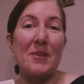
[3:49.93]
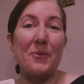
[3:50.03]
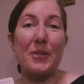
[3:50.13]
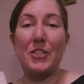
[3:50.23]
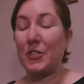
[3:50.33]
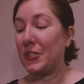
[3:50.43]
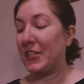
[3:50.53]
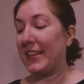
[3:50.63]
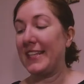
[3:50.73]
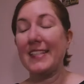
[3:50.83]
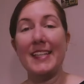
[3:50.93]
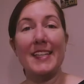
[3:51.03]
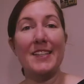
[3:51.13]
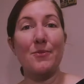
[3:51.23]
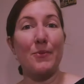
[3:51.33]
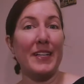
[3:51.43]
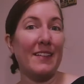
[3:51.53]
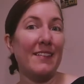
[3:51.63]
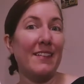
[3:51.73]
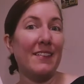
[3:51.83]
which this is
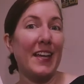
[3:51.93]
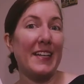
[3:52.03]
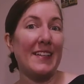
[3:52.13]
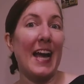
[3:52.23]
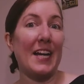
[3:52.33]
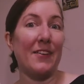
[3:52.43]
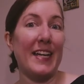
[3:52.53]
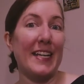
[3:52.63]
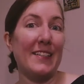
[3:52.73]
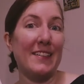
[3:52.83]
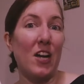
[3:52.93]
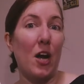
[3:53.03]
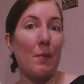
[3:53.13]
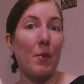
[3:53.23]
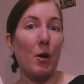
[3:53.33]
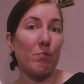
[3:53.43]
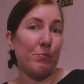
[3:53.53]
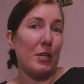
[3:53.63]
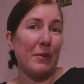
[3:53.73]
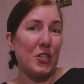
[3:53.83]
written like a diary. It's
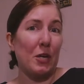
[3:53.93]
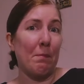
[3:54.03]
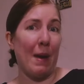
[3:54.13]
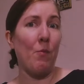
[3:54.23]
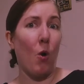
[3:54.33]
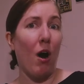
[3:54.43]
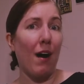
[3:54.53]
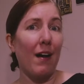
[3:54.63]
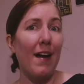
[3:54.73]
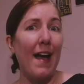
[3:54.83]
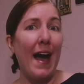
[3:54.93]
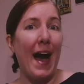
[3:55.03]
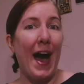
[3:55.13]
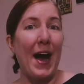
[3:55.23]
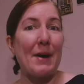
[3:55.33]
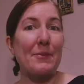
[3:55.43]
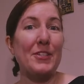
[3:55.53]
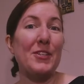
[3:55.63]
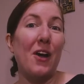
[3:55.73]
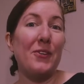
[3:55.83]
pretty much her memoir,
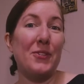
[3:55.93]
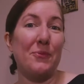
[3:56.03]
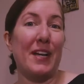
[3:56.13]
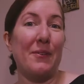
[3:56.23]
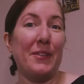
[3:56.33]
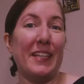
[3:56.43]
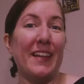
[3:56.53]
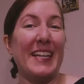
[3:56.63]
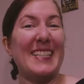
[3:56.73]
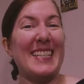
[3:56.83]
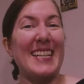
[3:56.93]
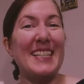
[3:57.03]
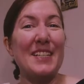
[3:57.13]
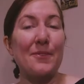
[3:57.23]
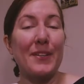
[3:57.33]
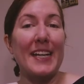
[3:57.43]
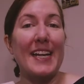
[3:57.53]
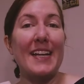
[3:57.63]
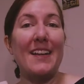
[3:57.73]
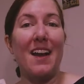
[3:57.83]
which is also what I really like. It's an easy
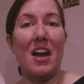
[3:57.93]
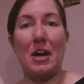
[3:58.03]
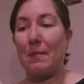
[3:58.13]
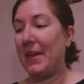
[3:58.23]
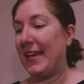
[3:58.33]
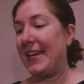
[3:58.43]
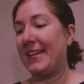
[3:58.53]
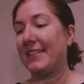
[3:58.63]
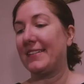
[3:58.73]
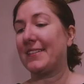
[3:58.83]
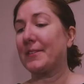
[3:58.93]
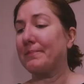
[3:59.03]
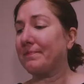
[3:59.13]
read. It's